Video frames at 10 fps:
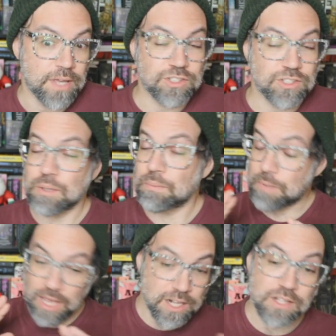It
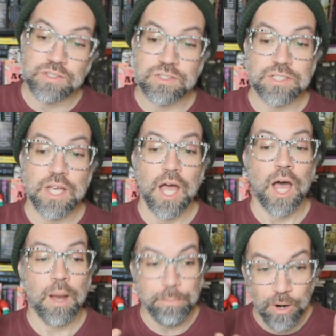is
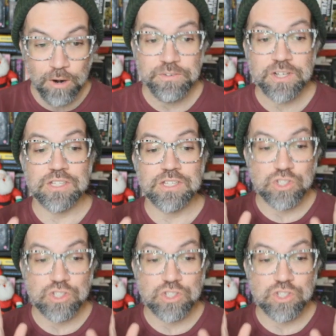a perfectly